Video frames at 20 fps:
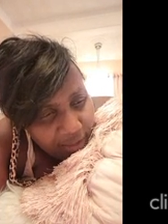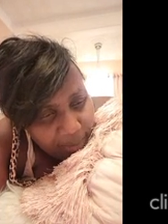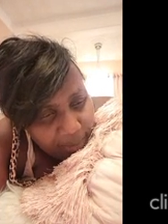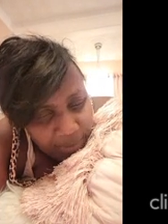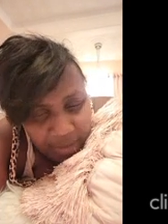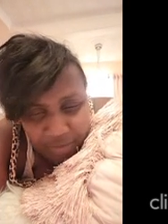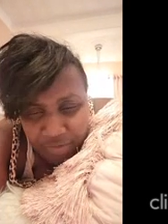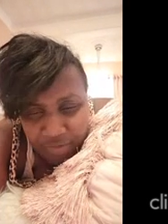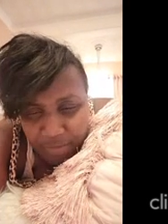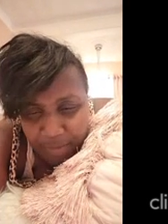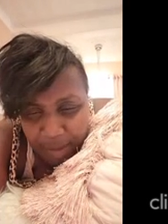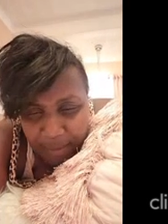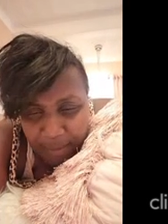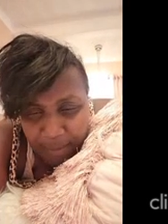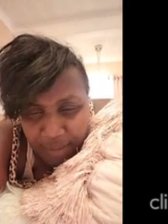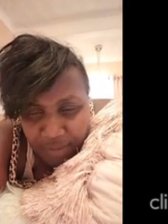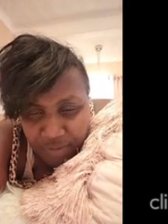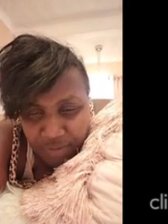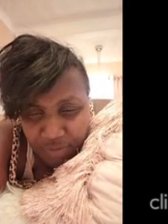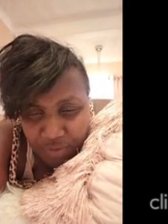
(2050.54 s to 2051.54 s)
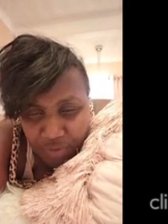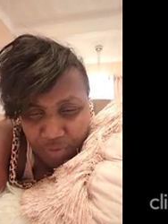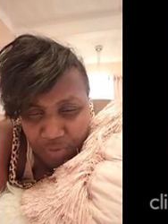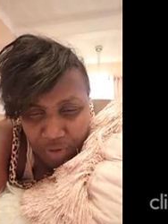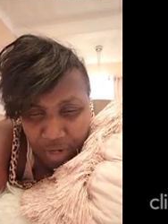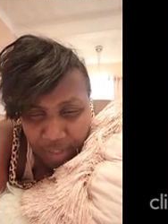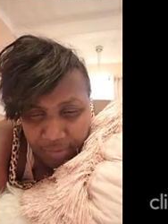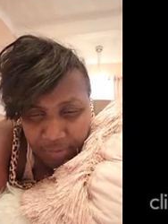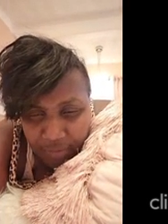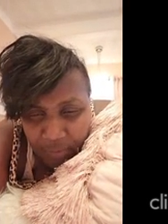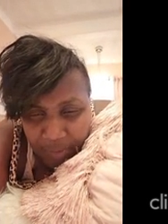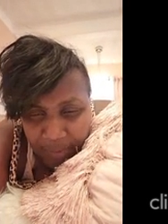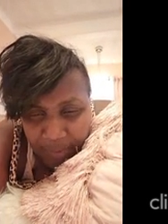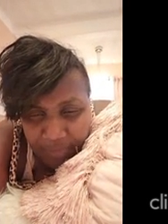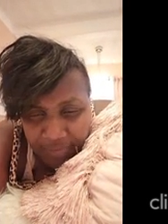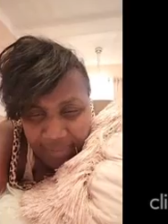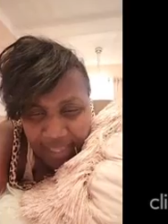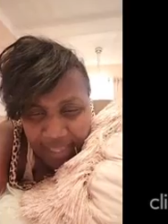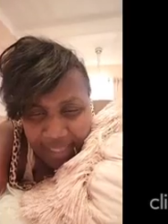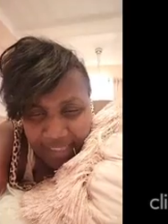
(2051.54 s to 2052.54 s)
Please remember to go on the
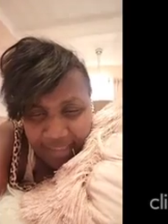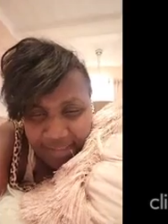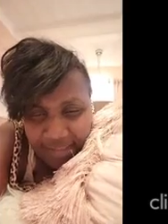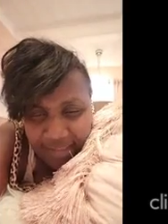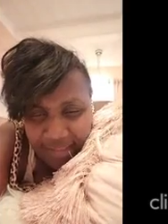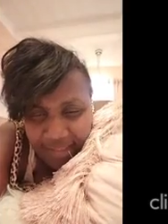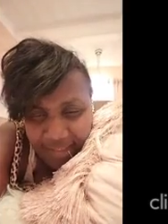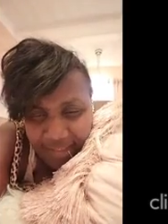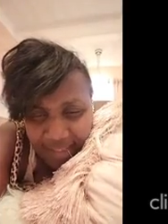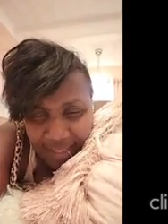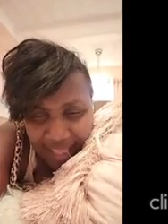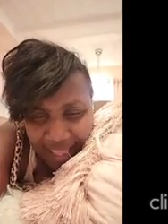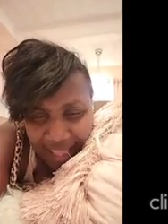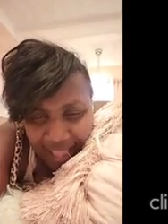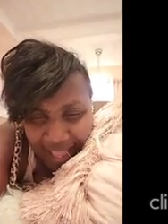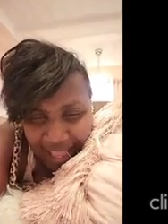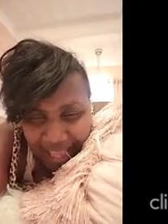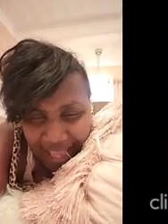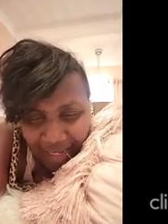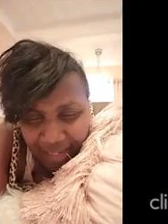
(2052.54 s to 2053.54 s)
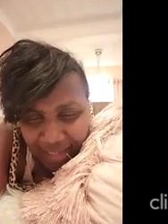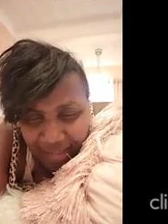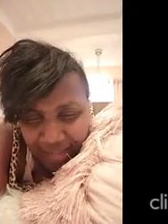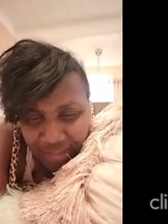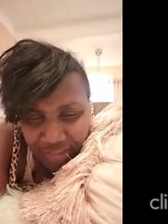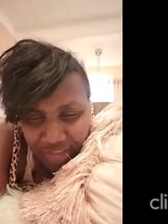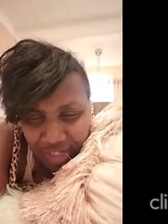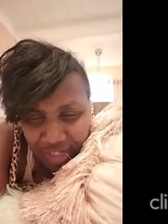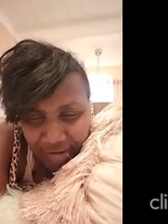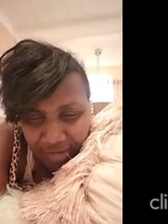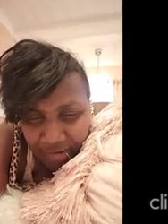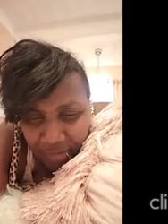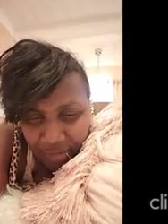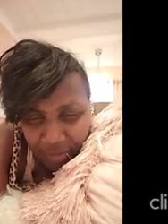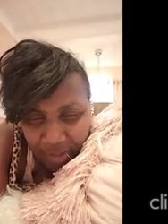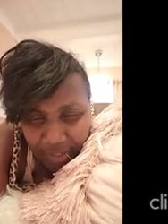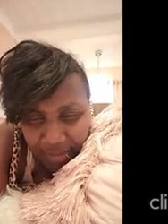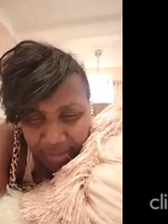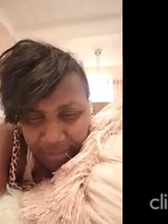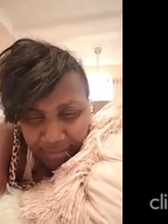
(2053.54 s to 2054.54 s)
website. I like the Sorrel
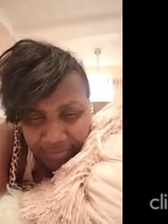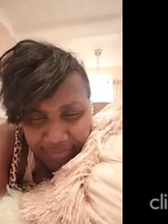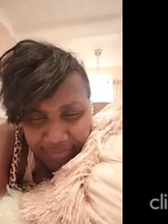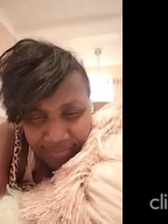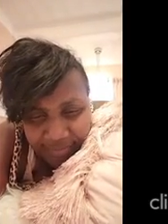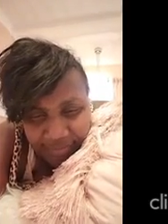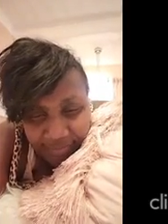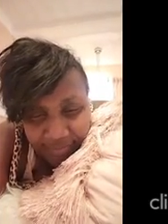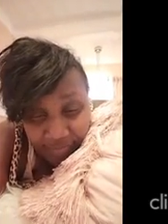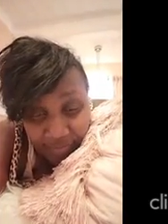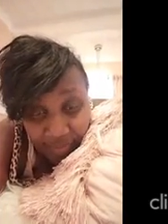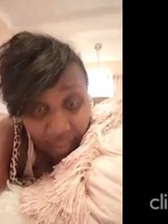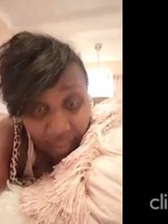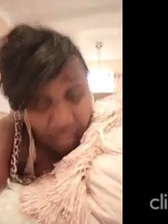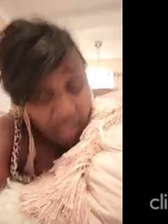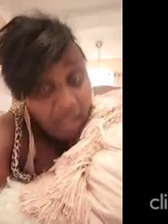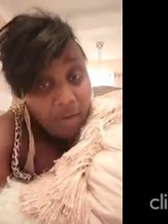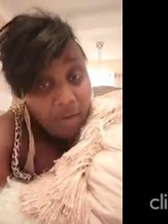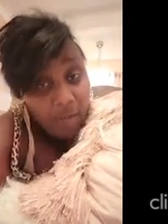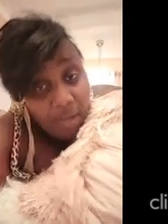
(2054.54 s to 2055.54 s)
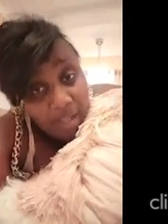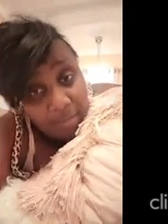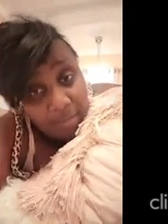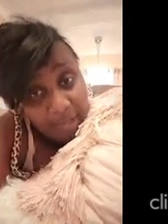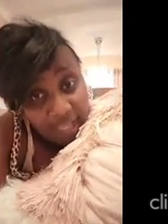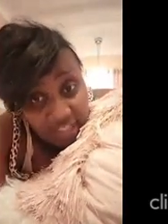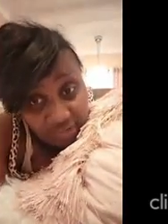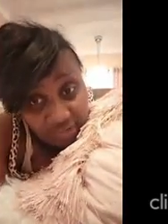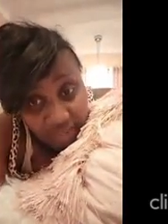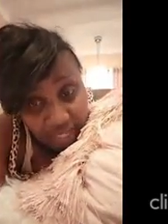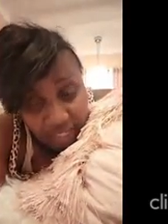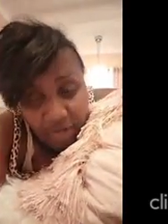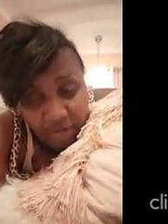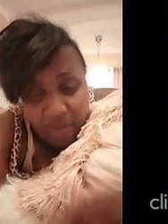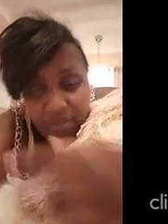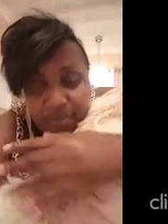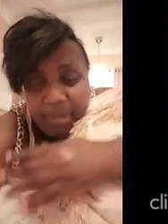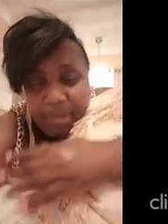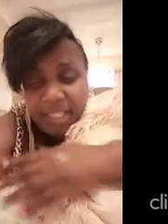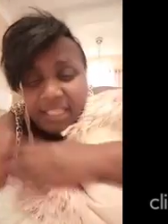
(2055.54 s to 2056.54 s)
one. Well, may I try
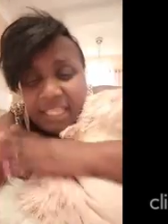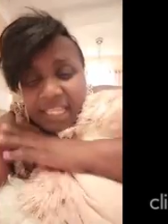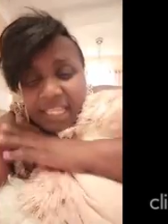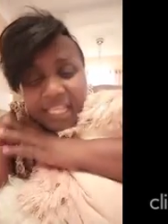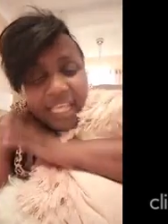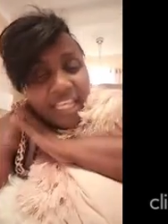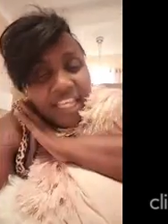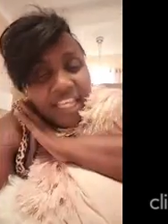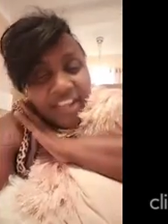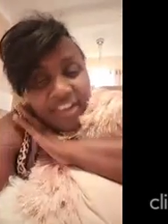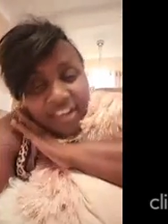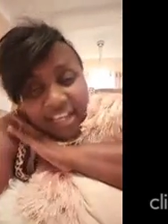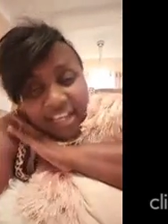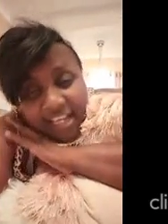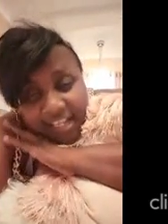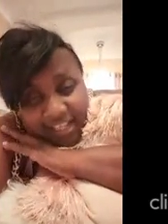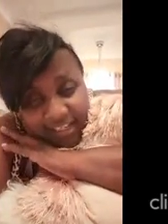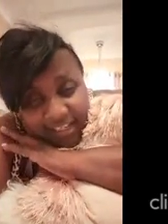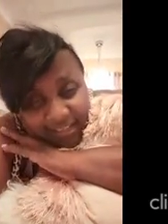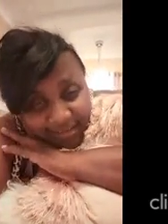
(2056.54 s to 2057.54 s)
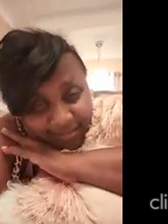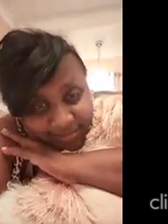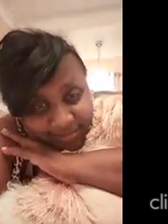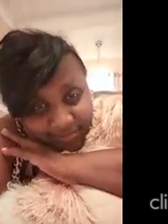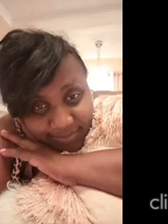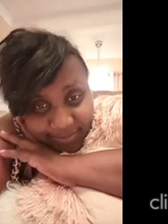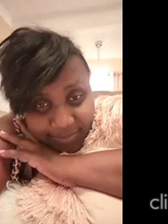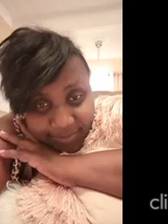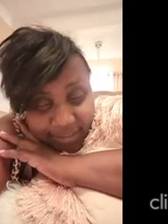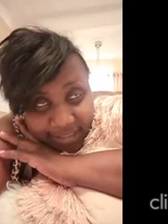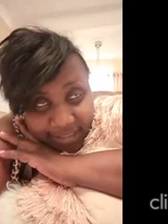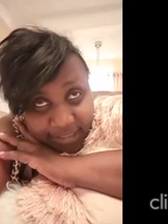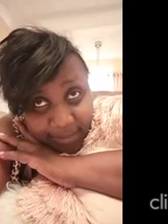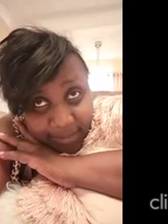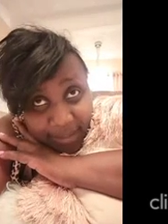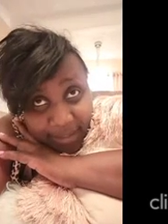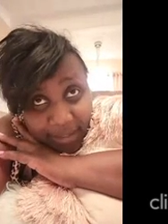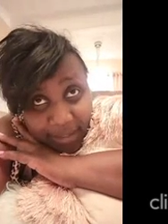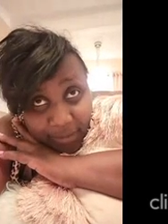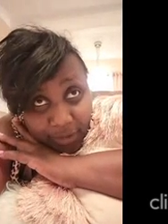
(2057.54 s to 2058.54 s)
come better that year, yeah? When not take
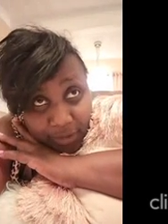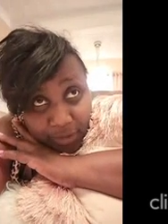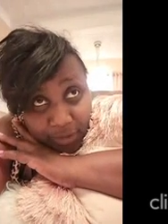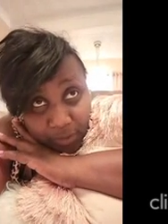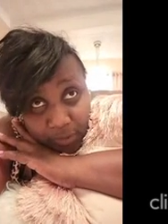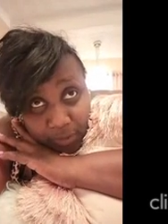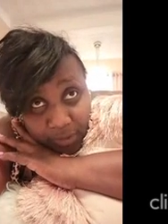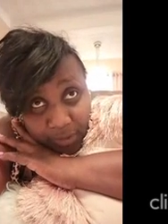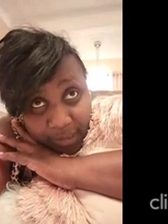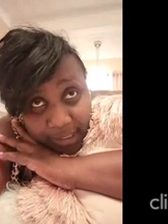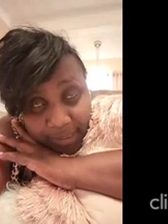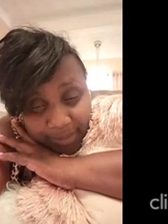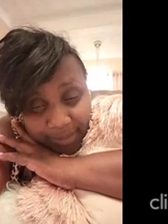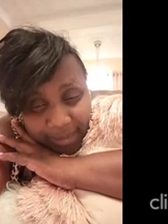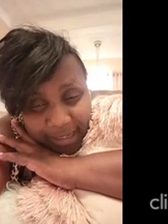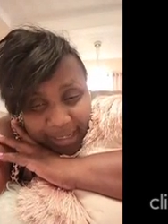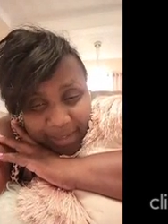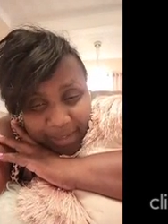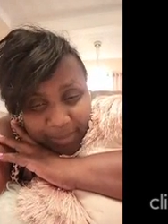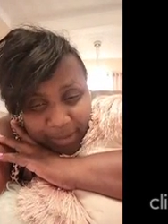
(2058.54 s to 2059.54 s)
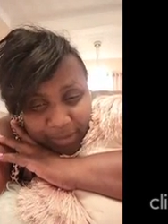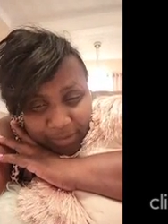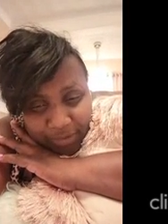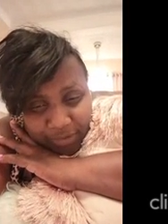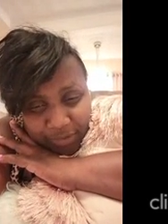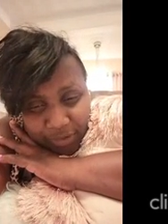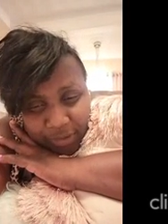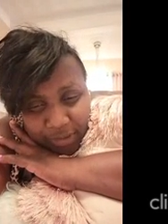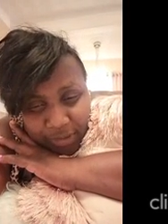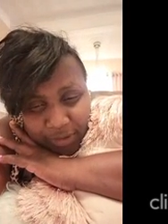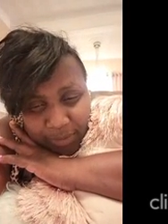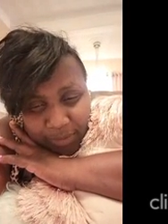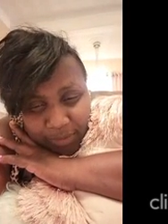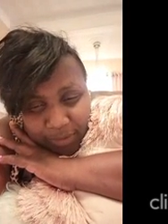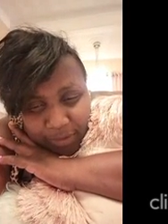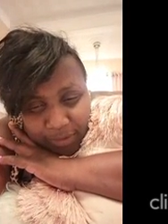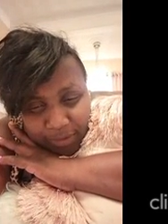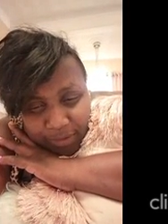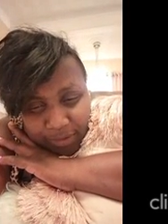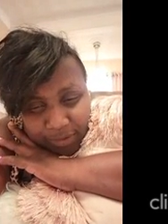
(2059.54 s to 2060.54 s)
me out in a new kit because when I study up
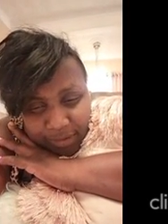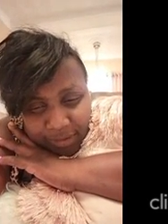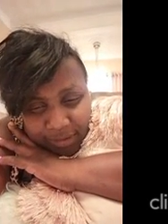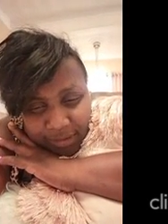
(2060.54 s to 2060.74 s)
nothing.